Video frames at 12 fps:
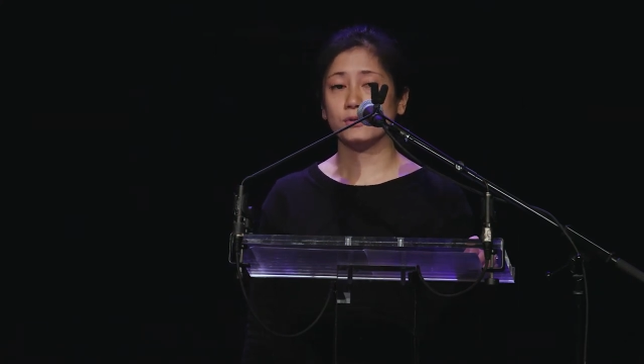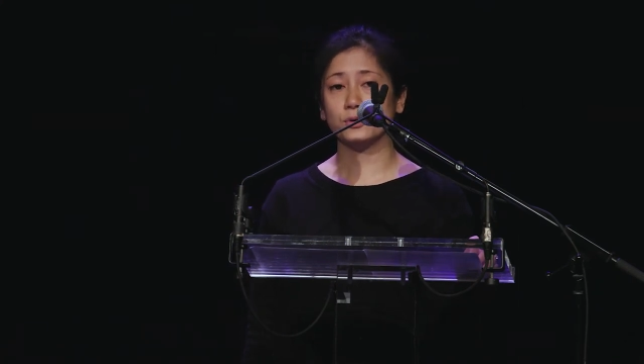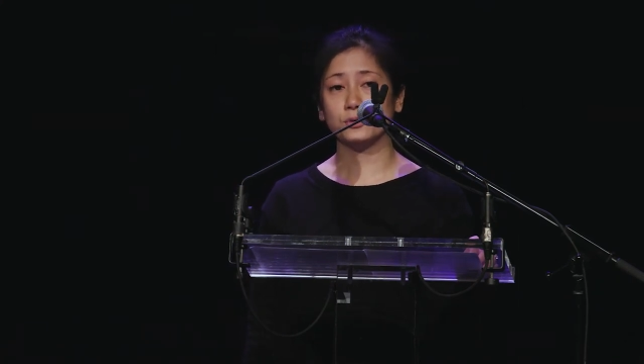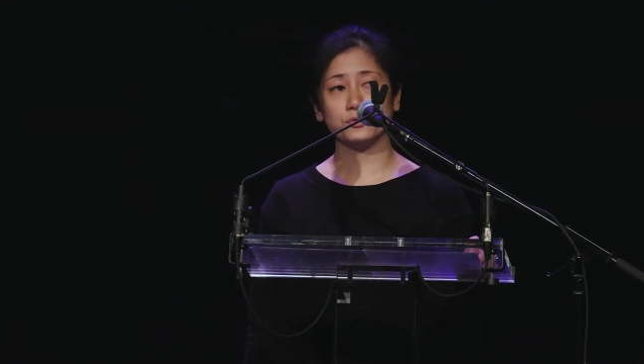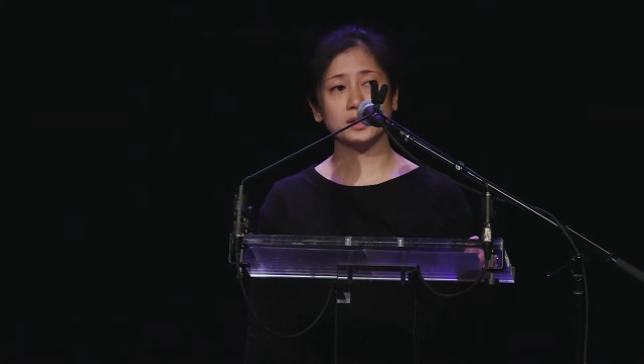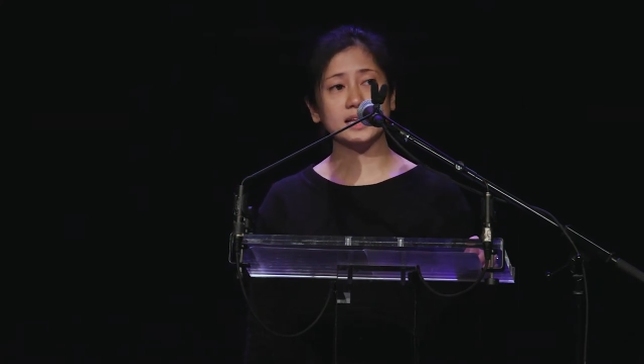
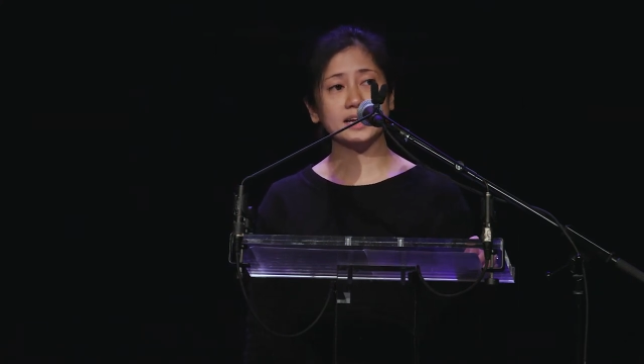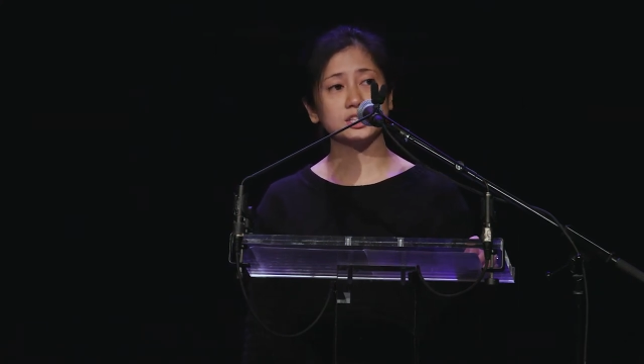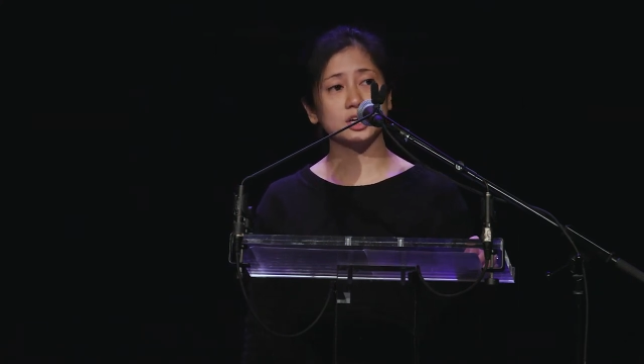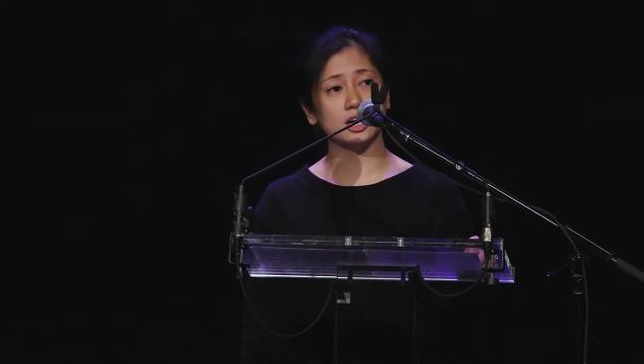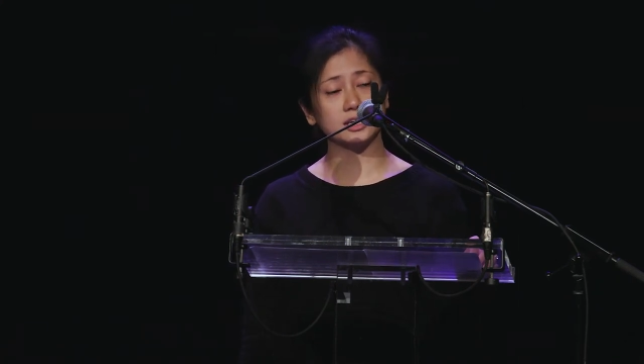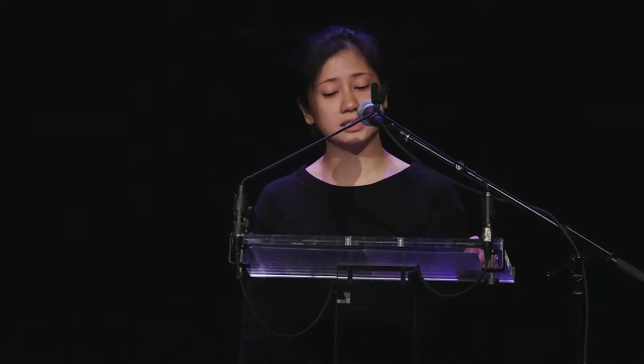For
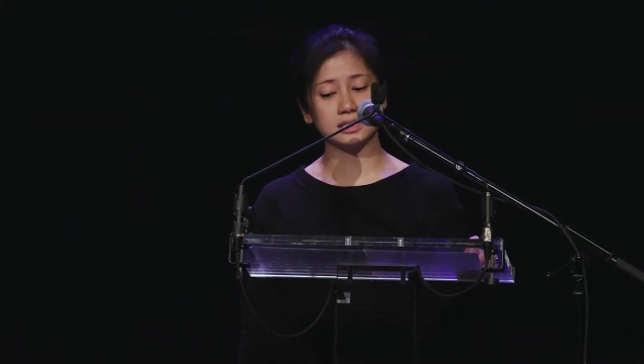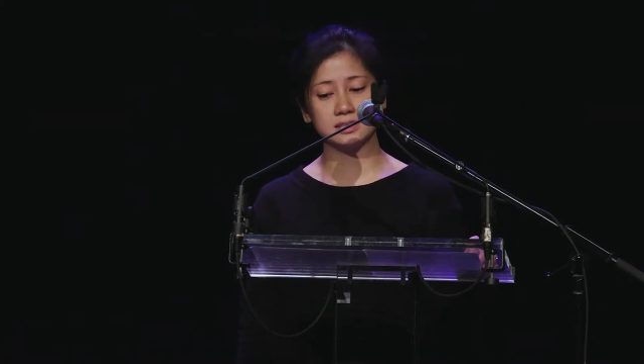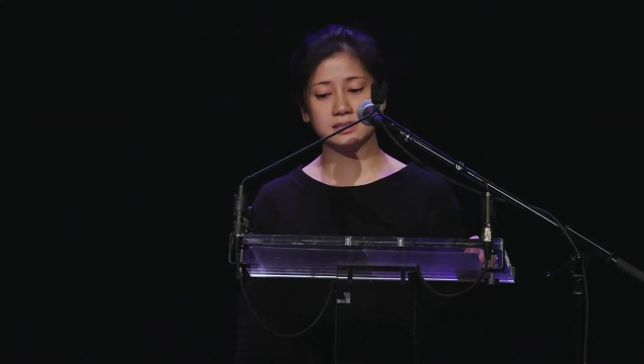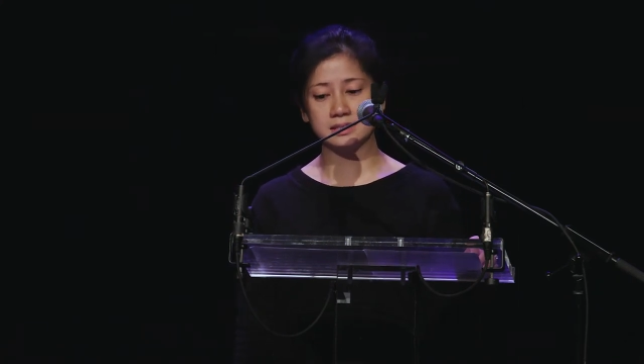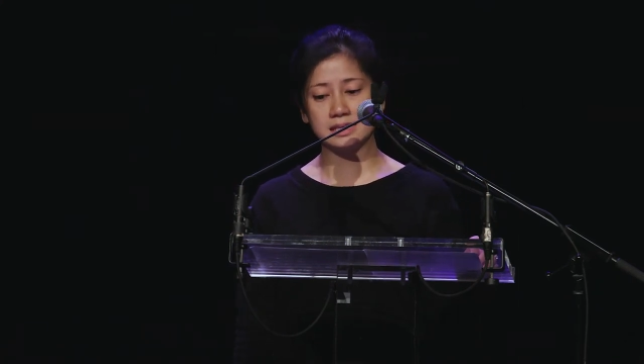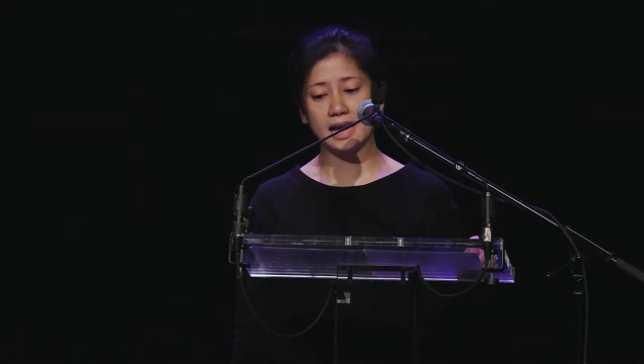freelance
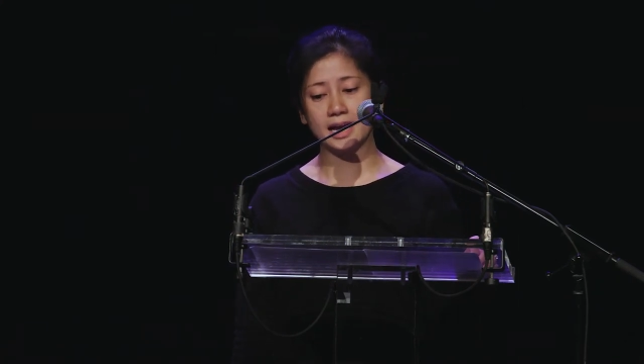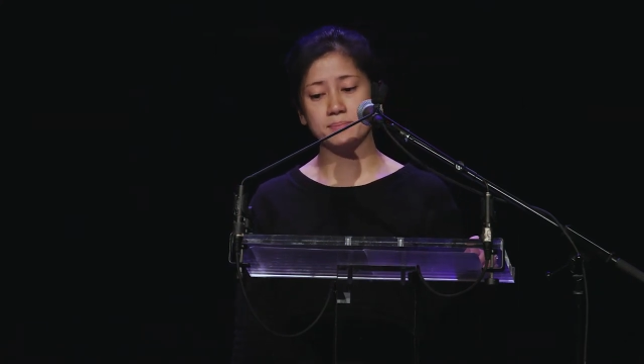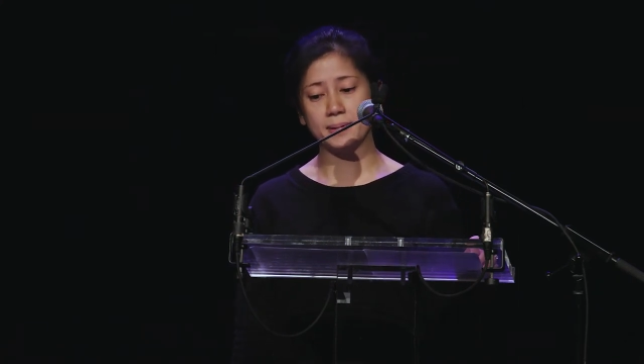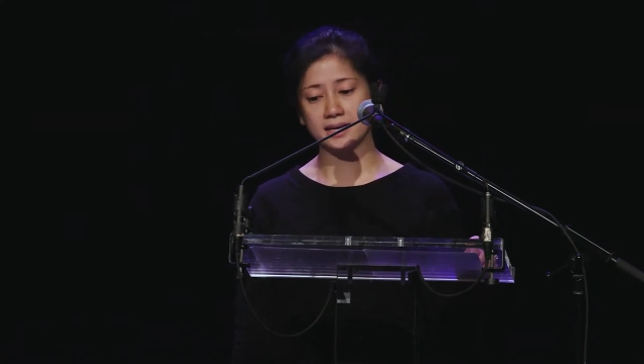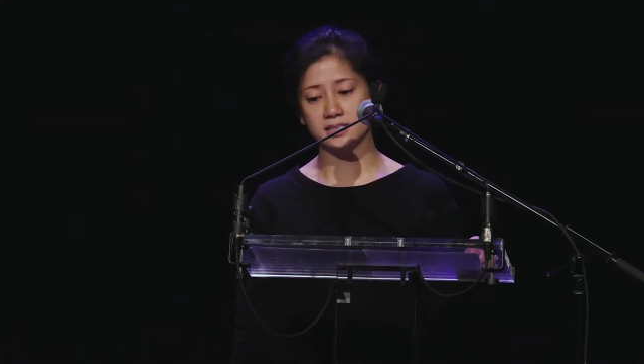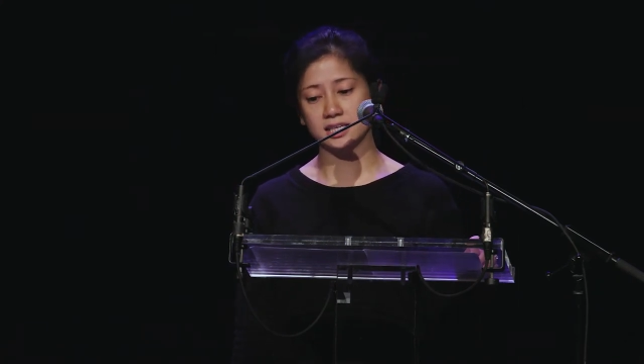artists
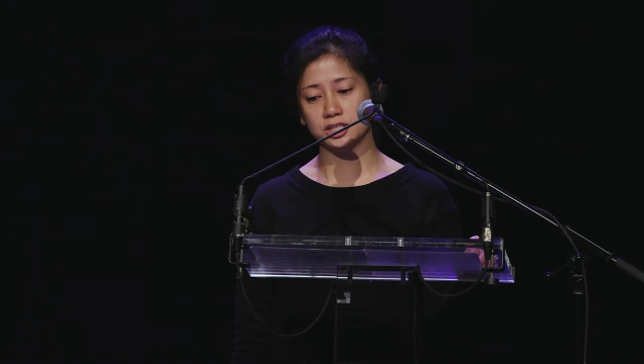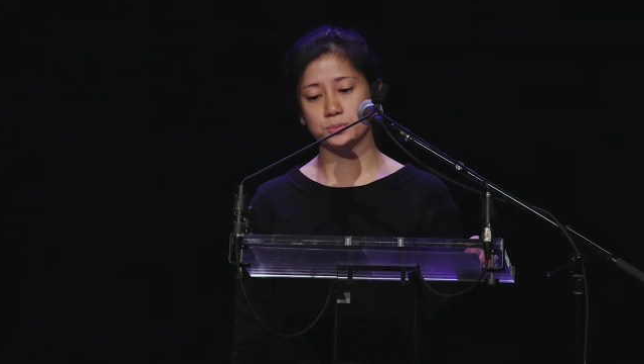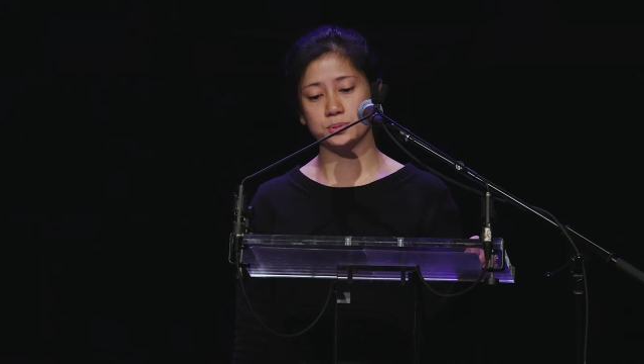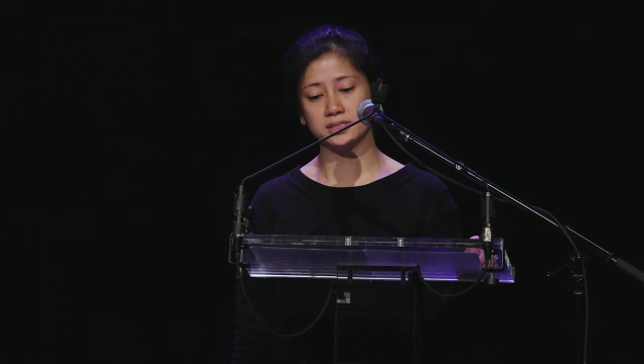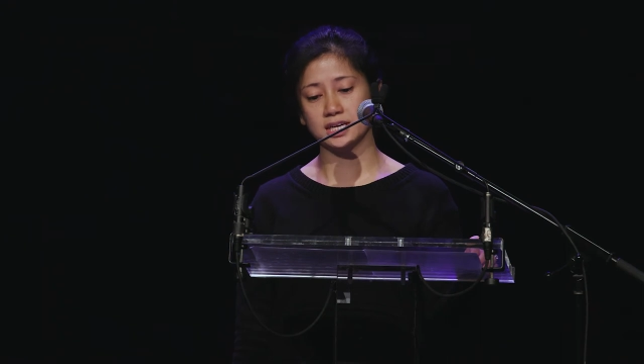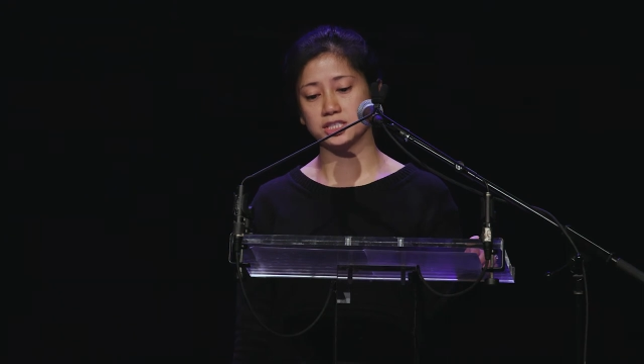and
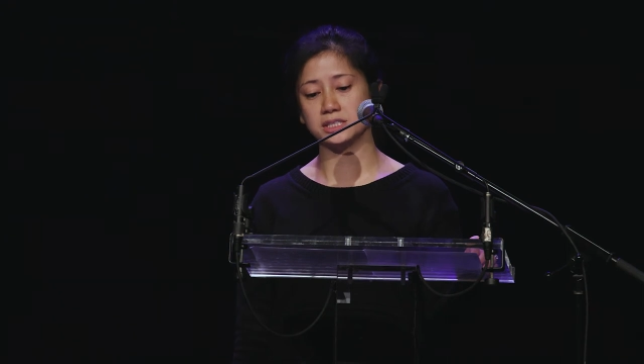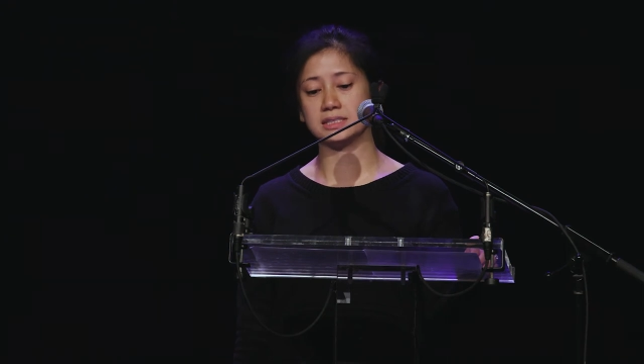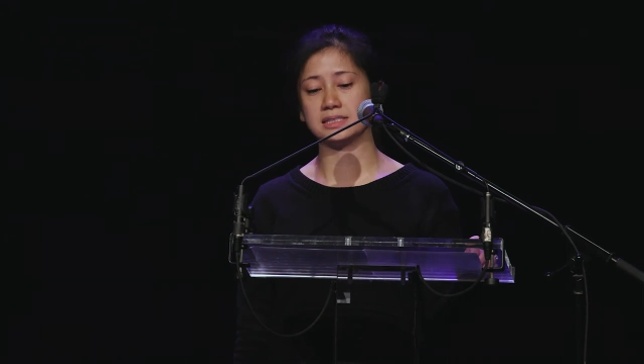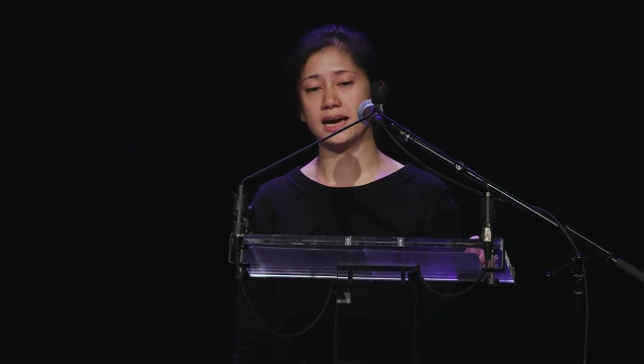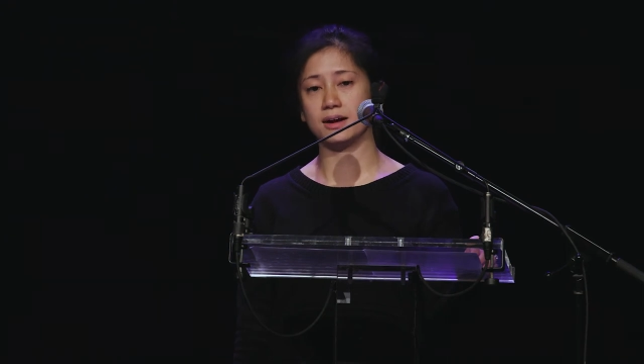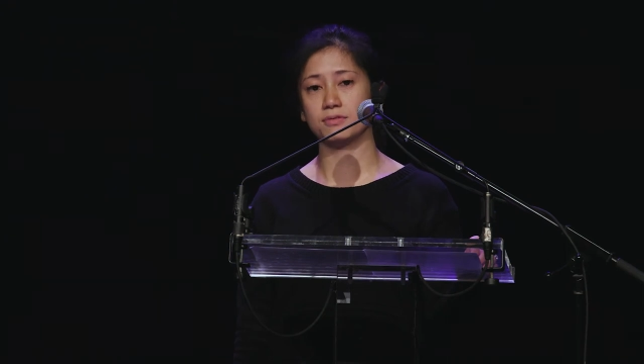backstage production
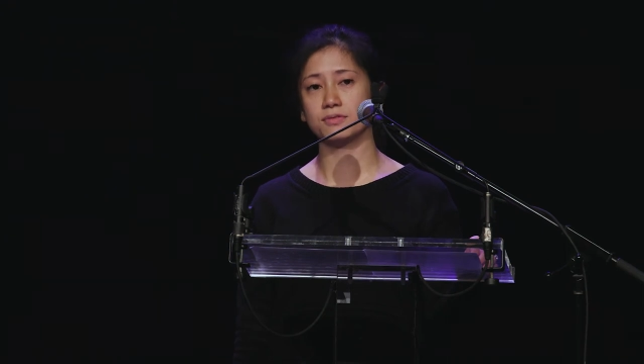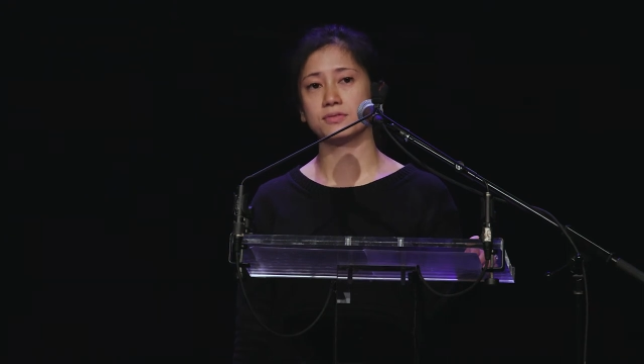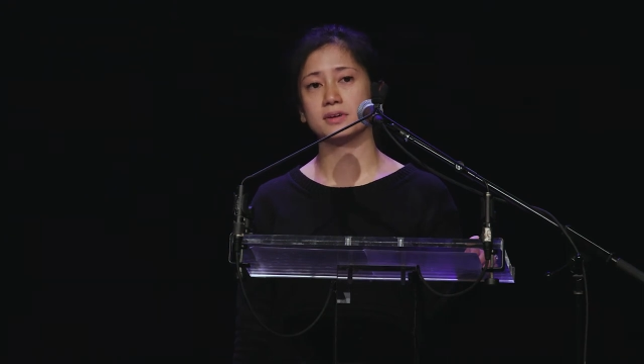staff,